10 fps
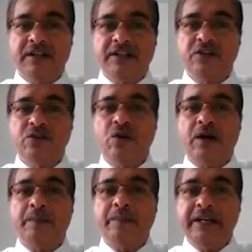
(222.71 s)
There is no
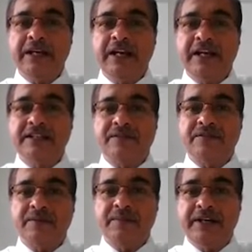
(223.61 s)
appeal lies
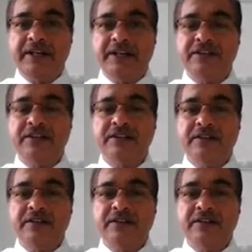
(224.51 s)
after mediation.